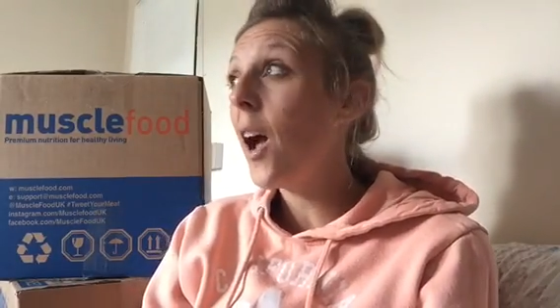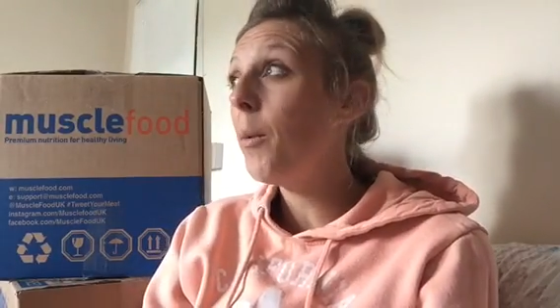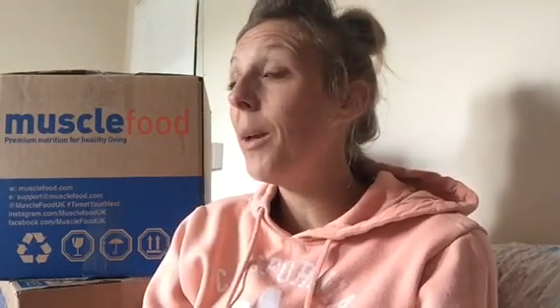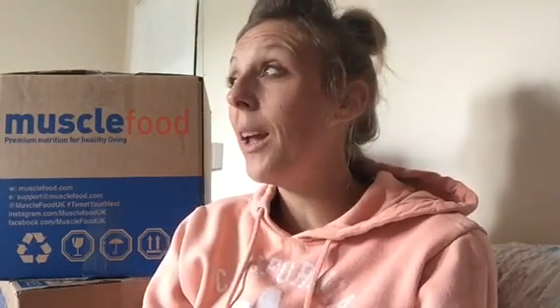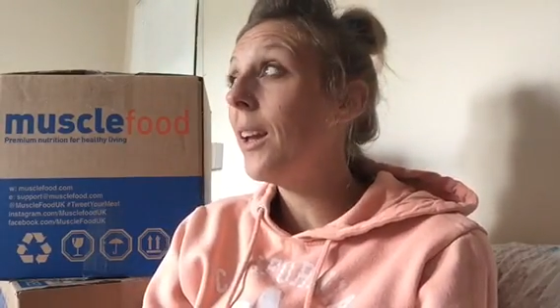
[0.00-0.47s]

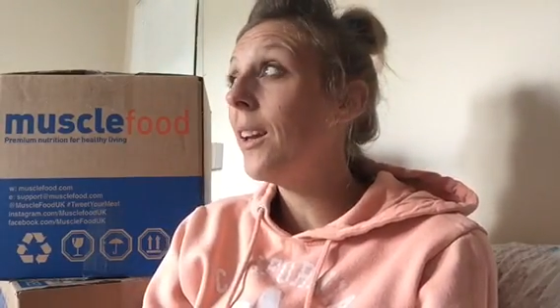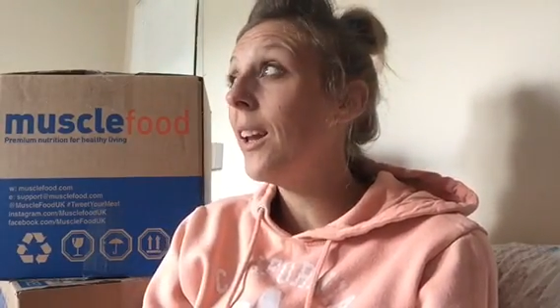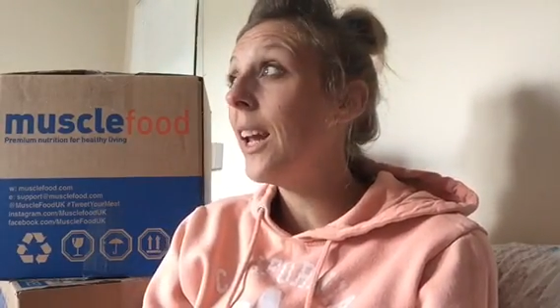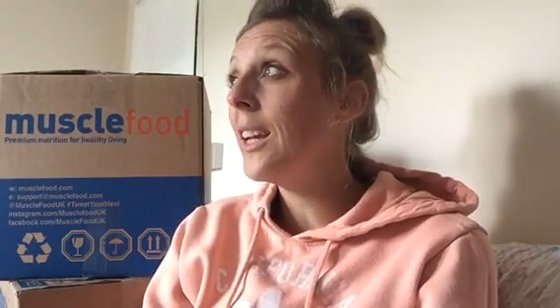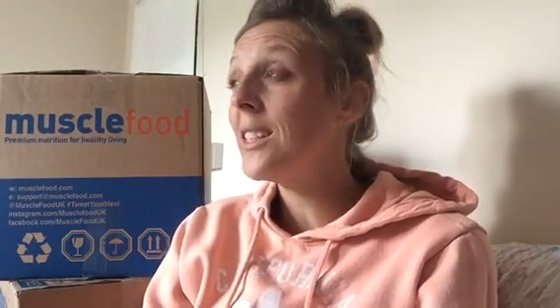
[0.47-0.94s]
I
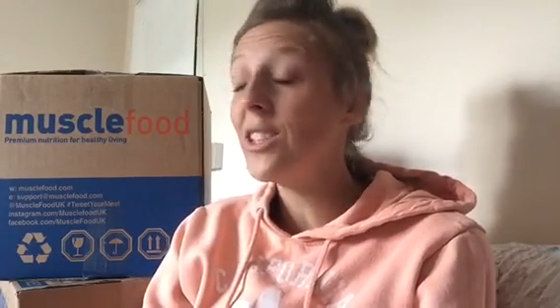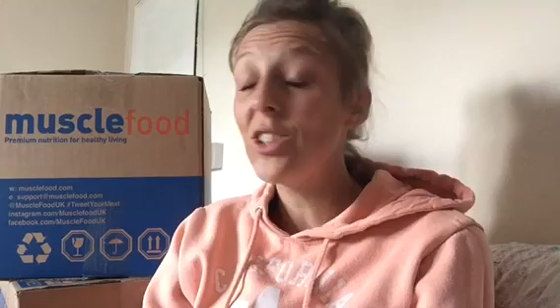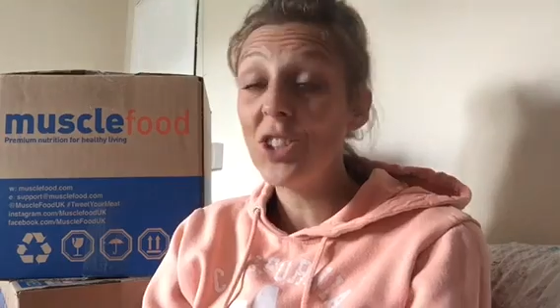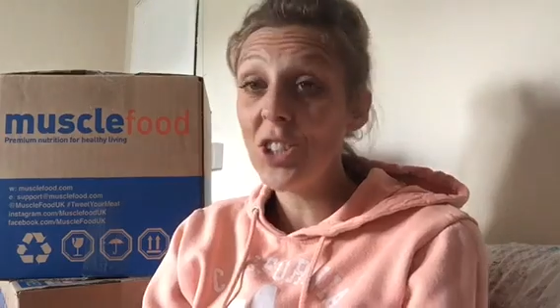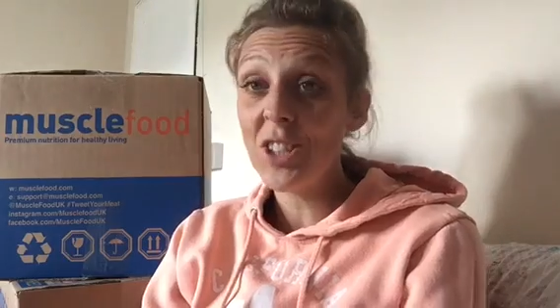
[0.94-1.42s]
mean, it's
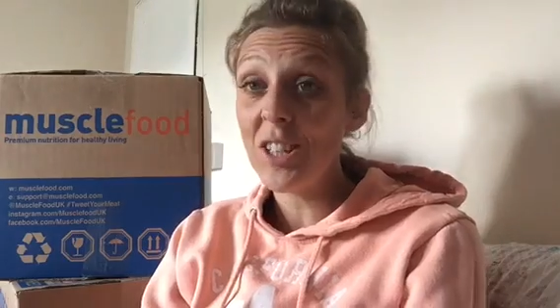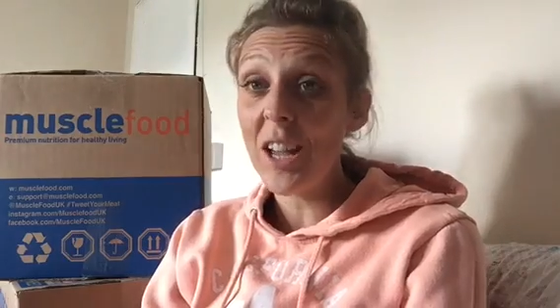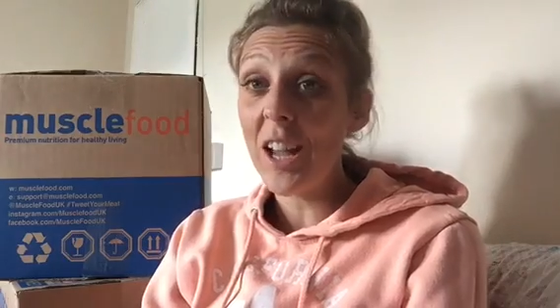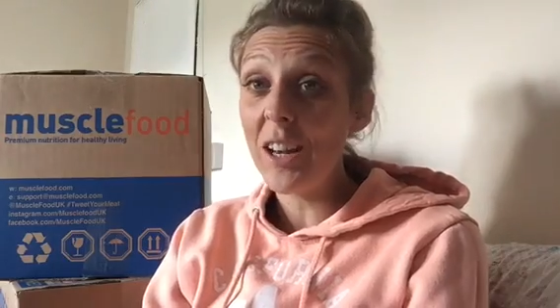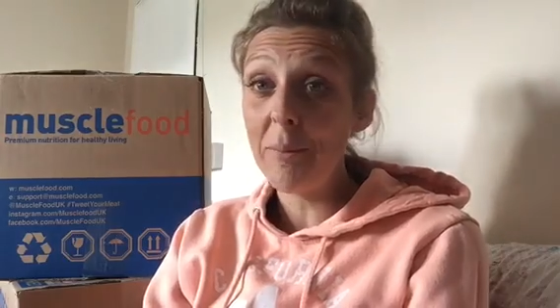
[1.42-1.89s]
just
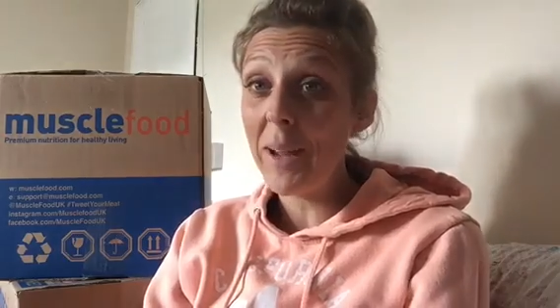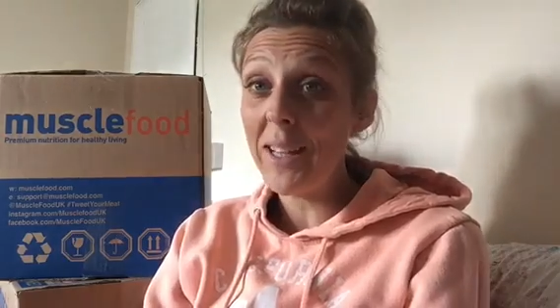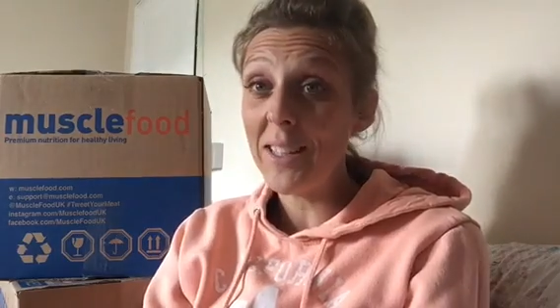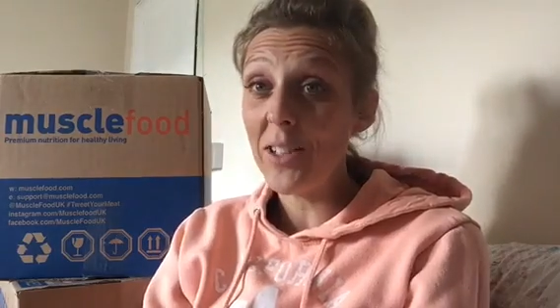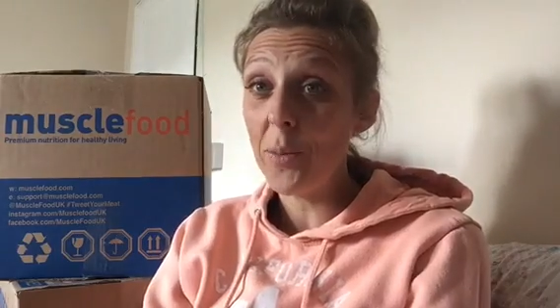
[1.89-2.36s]
an
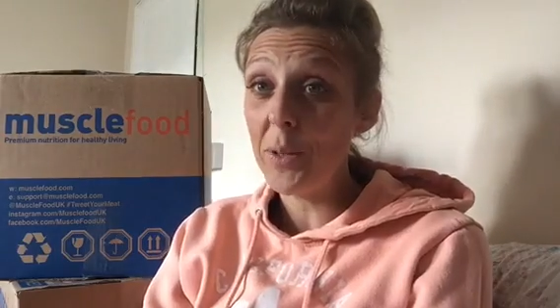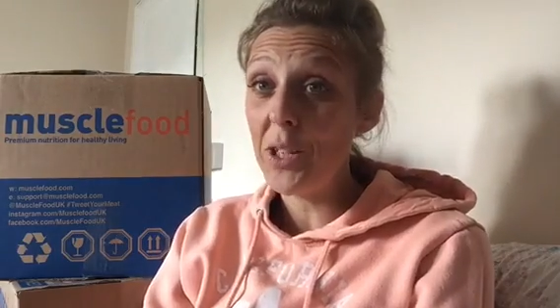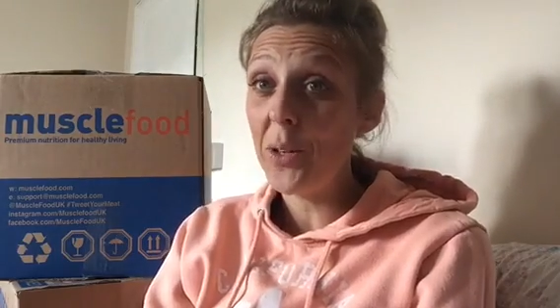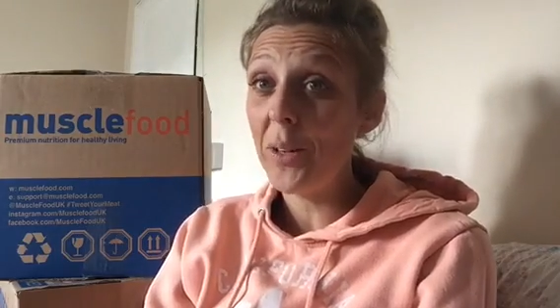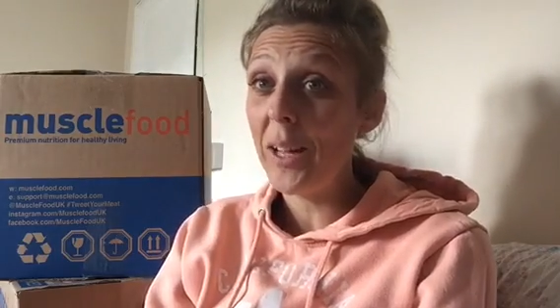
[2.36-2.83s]
amazing
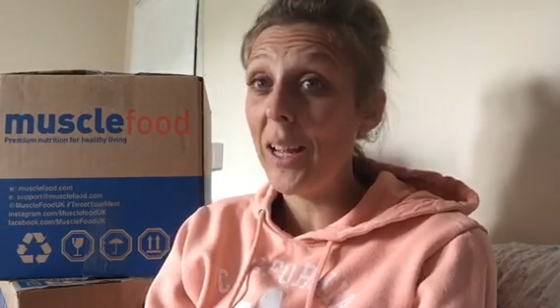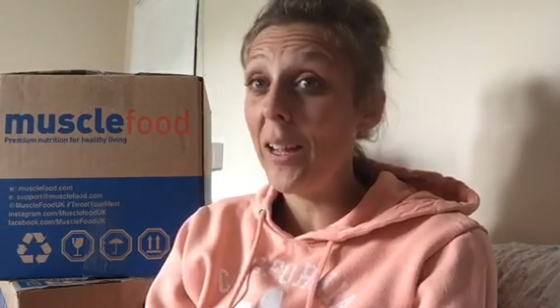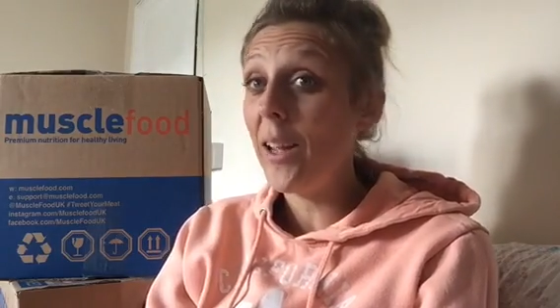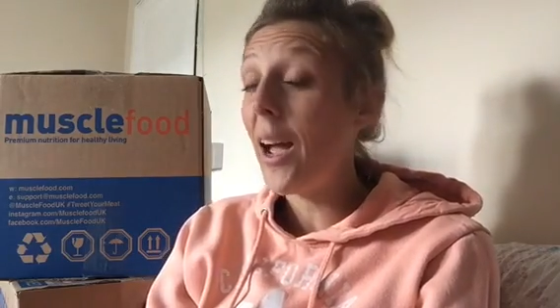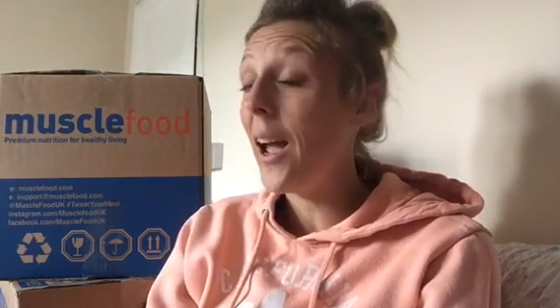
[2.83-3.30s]

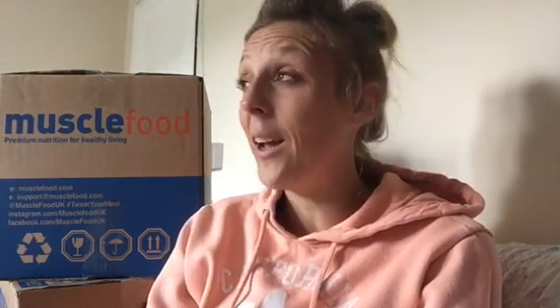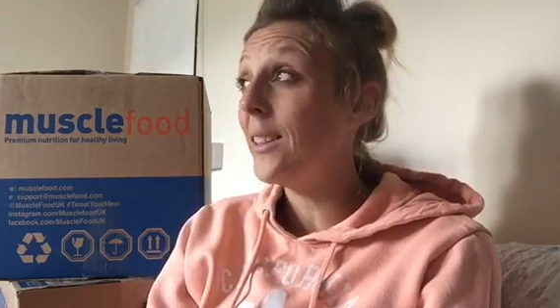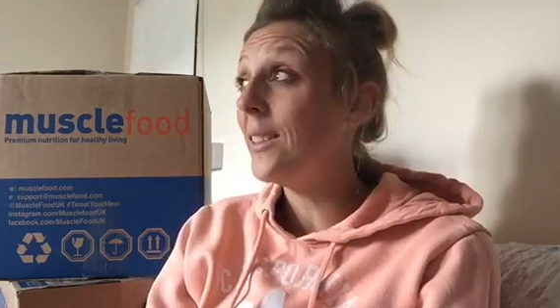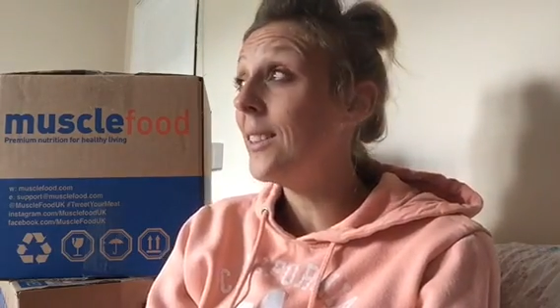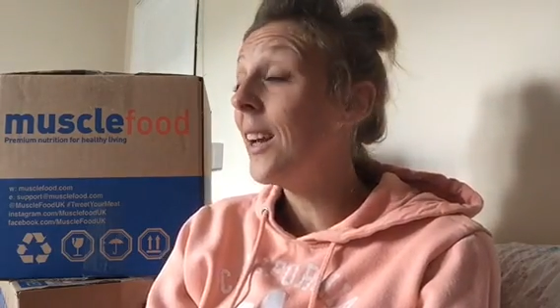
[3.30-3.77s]
opportunity
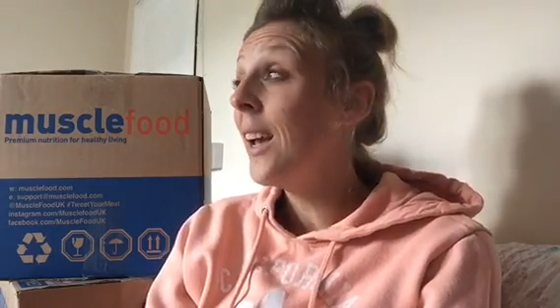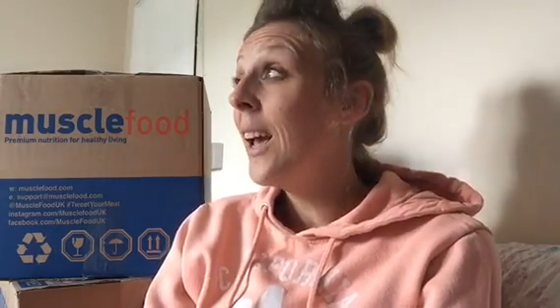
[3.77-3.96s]
and